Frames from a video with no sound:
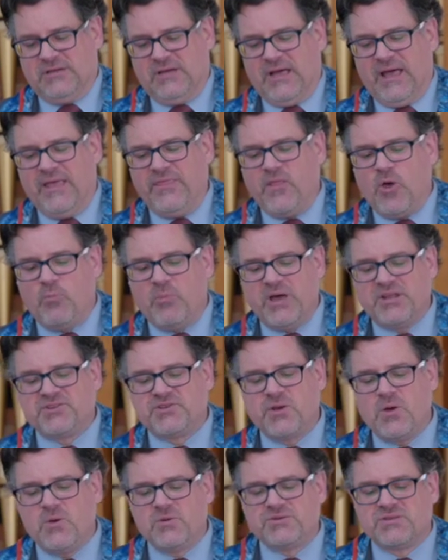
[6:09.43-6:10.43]
And though my
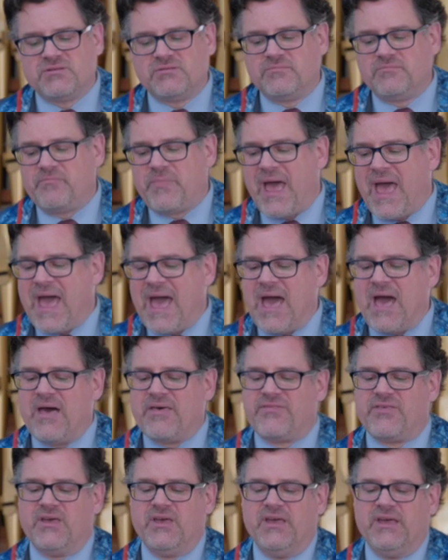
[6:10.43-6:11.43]
chosen
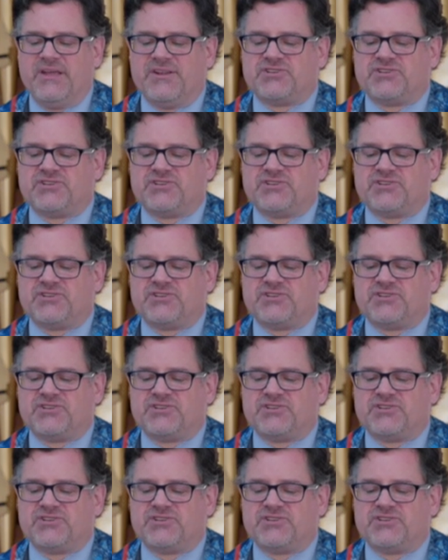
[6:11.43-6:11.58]
path